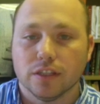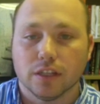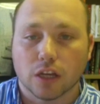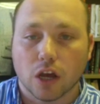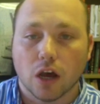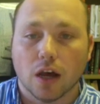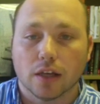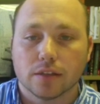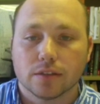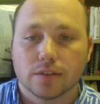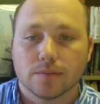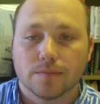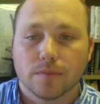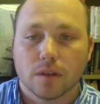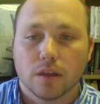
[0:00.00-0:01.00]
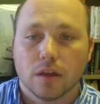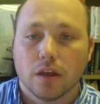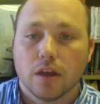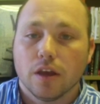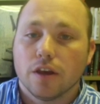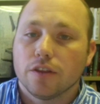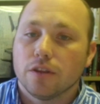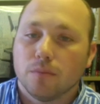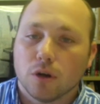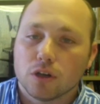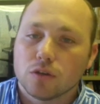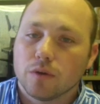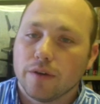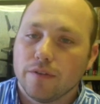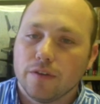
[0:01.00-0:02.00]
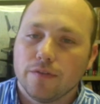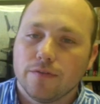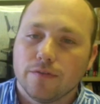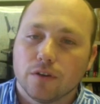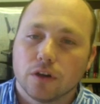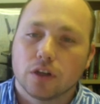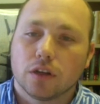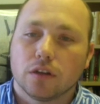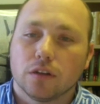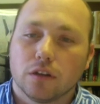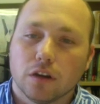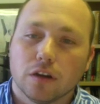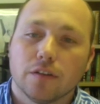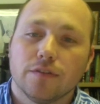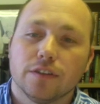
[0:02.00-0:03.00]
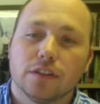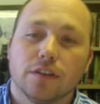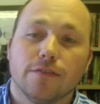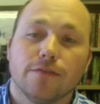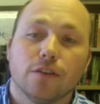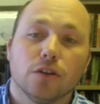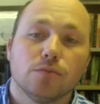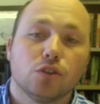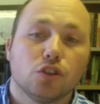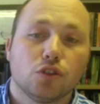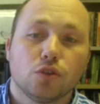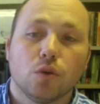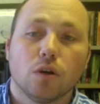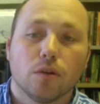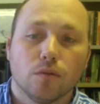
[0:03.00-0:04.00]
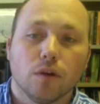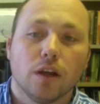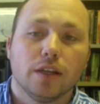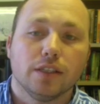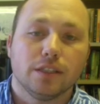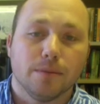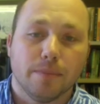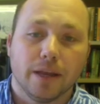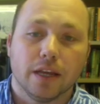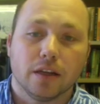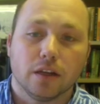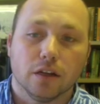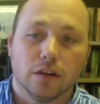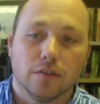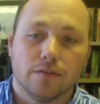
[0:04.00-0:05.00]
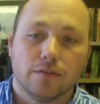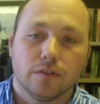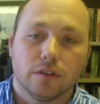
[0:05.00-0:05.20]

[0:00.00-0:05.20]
than to cost. The marginal revenue curve is a firm's short-run demand curve.